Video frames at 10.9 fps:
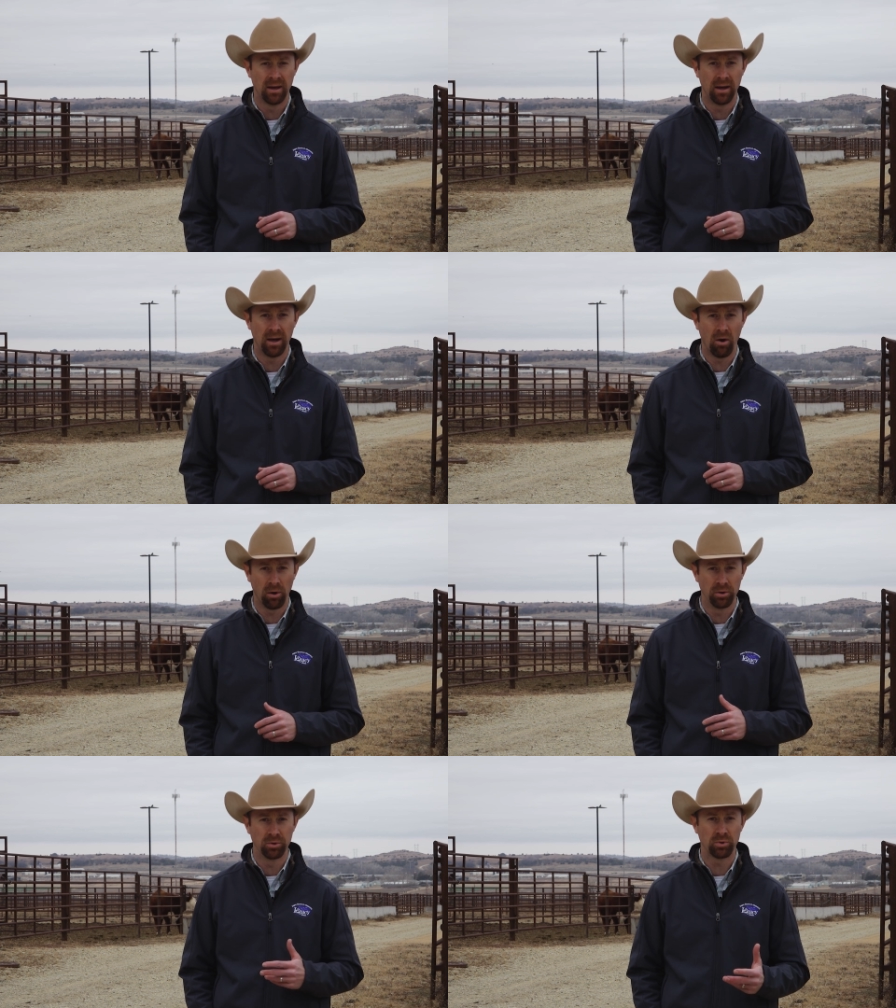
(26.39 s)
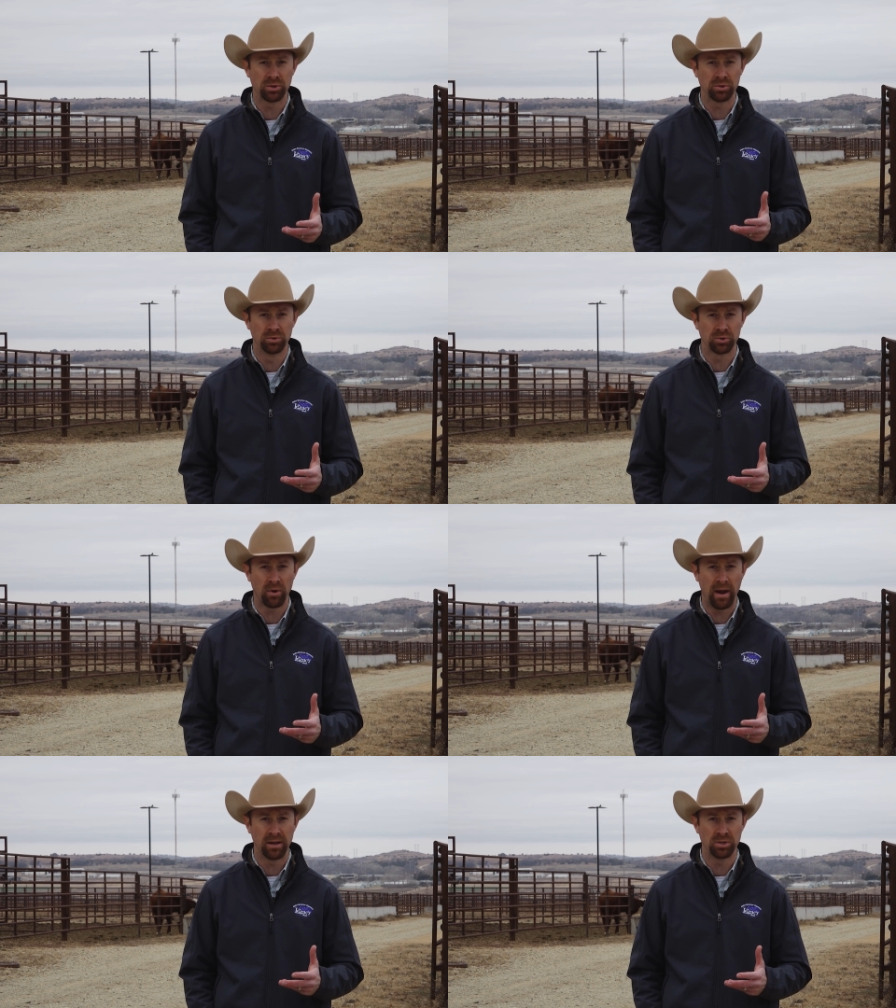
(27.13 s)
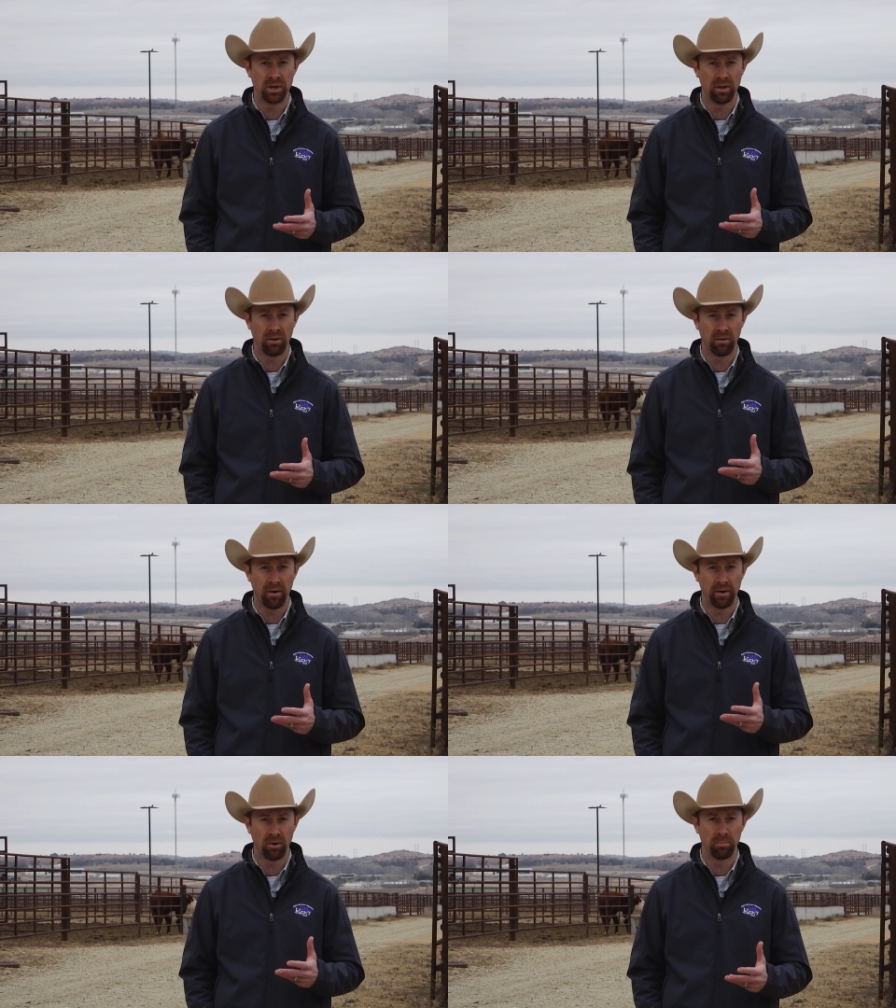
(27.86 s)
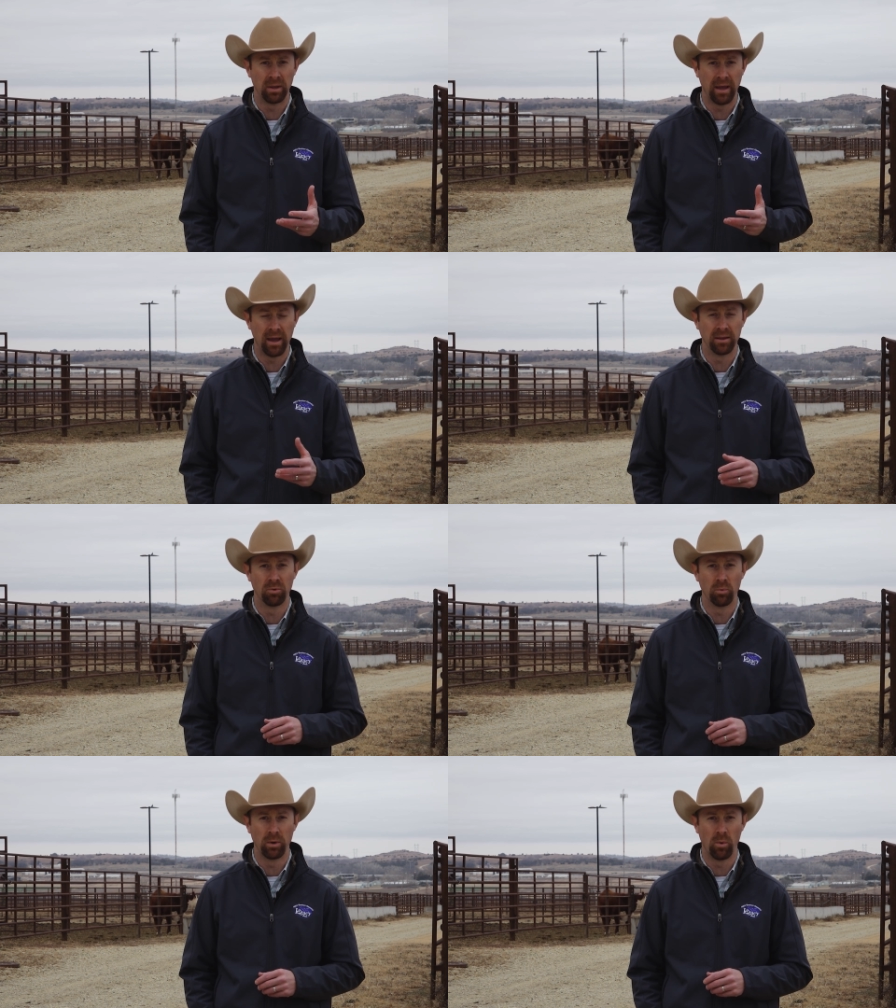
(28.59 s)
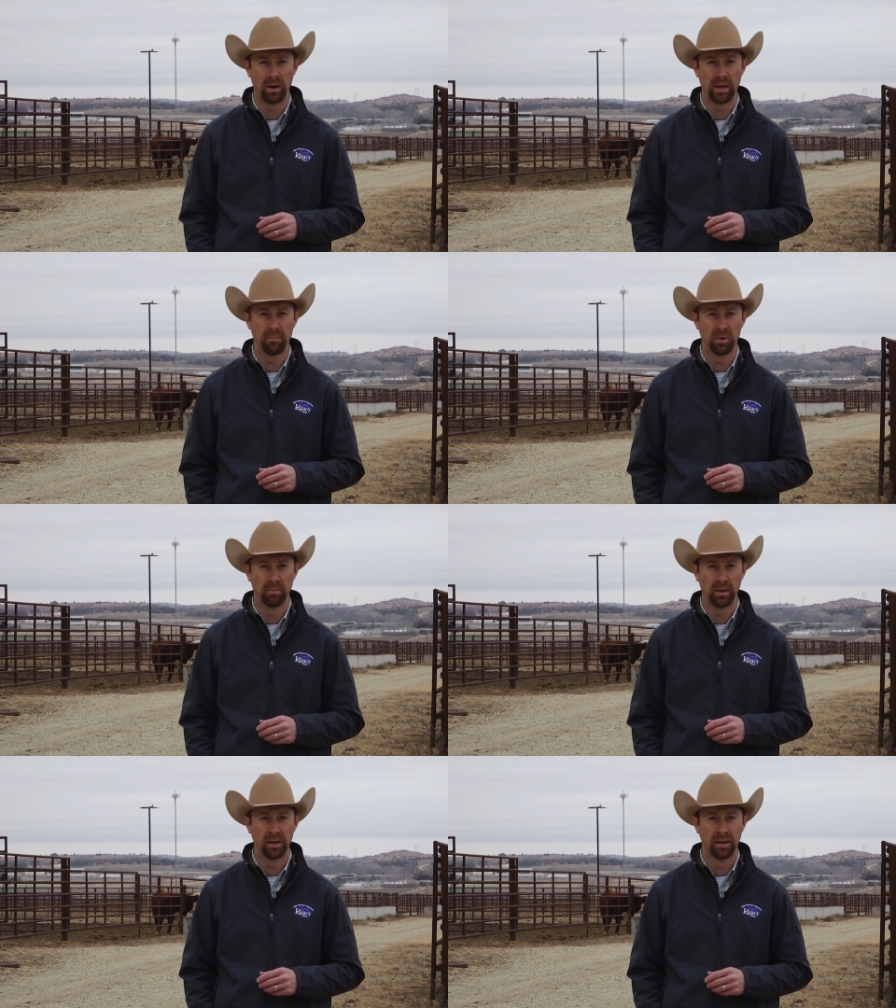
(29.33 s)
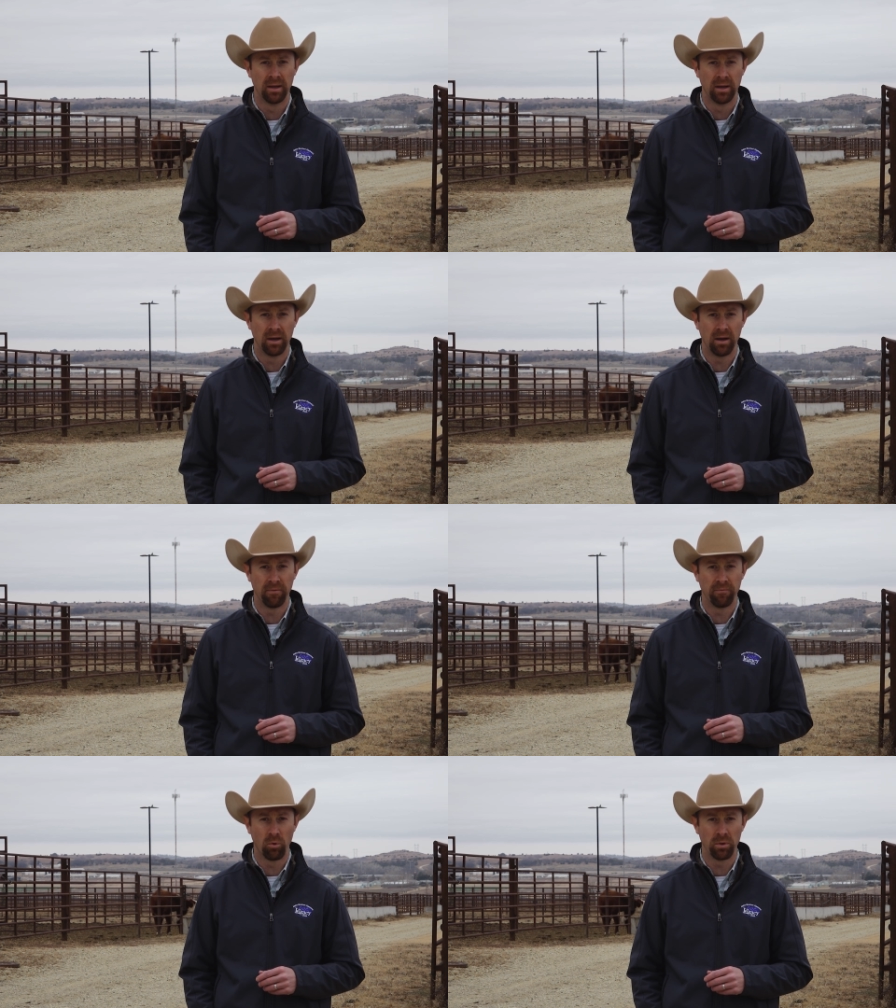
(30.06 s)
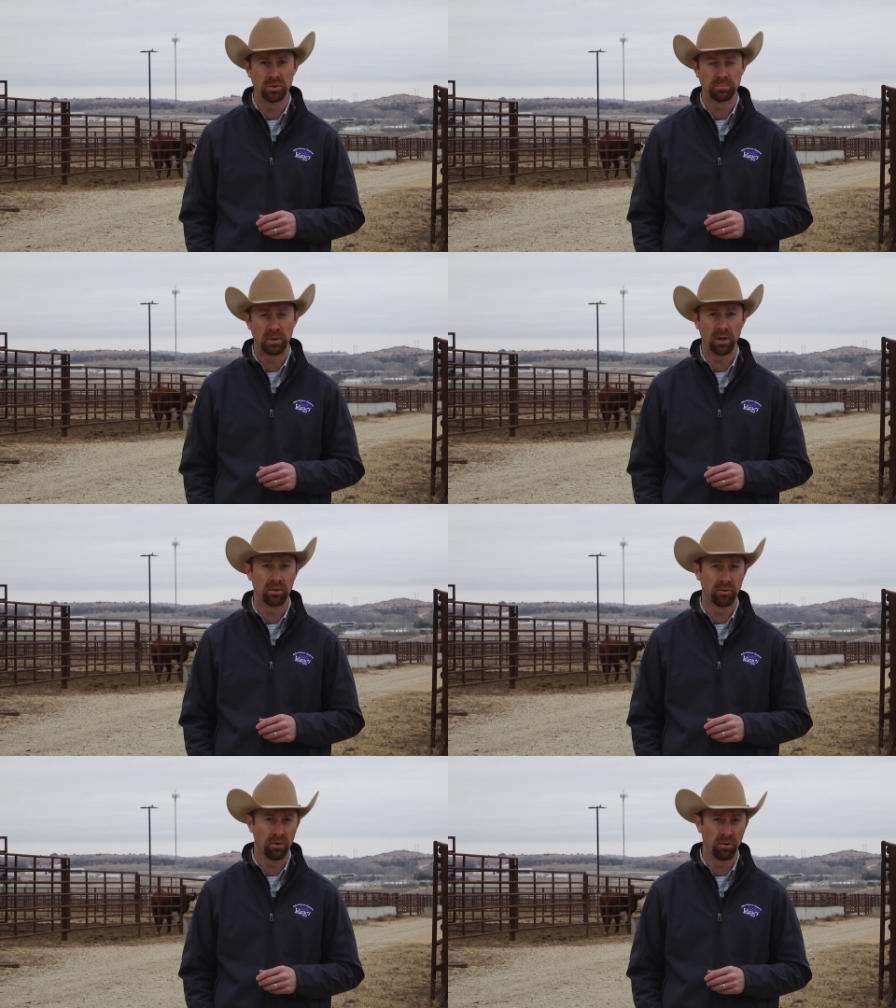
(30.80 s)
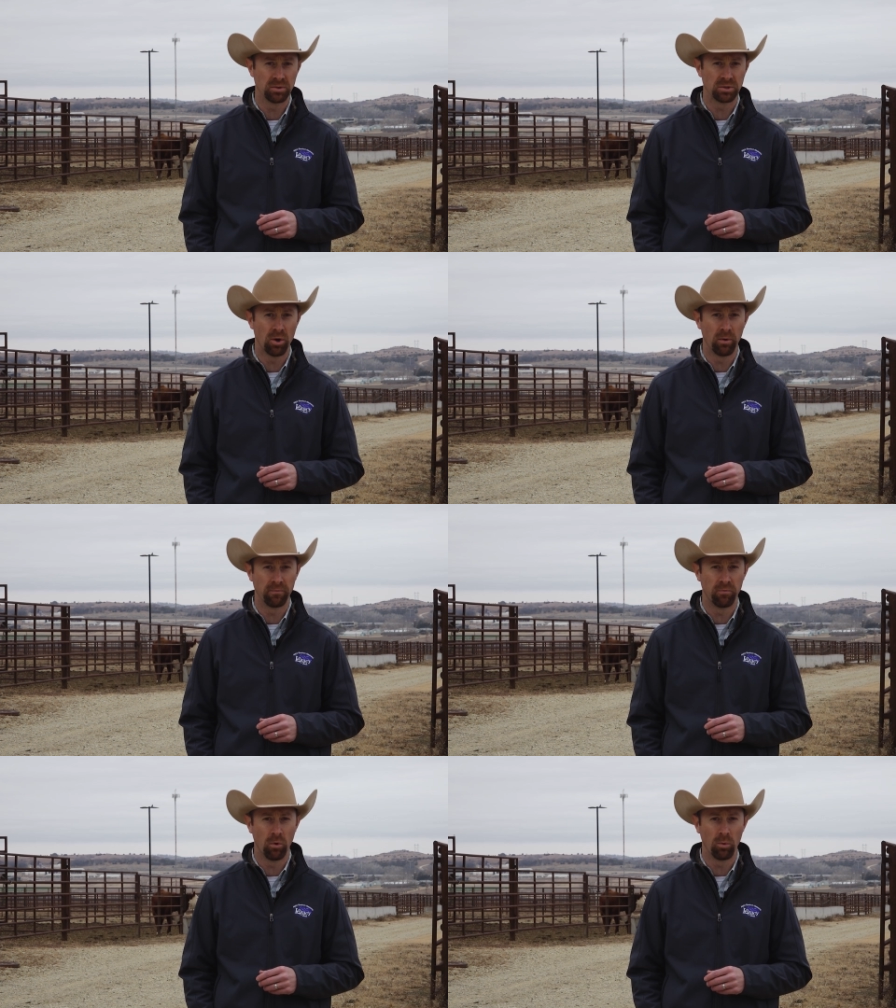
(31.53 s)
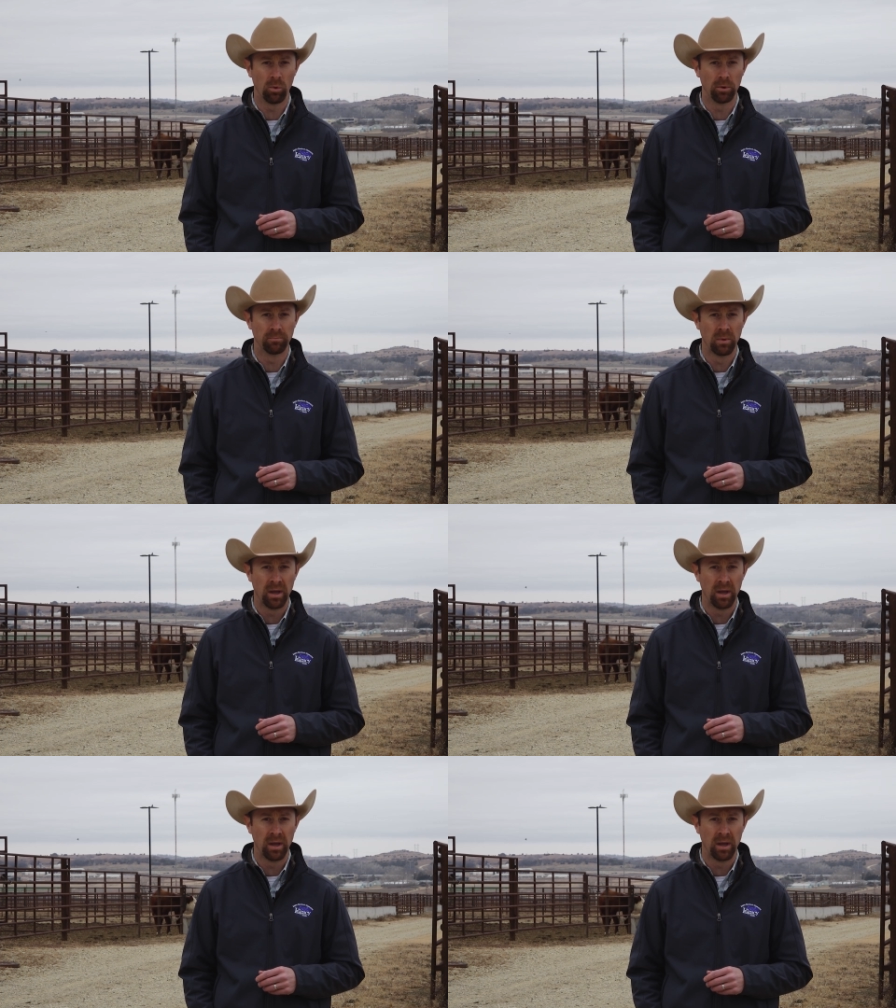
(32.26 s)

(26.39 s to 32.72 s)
uh, our nutritional strategy and our, and our plan that we want to implement uh, for those particular herds going forward.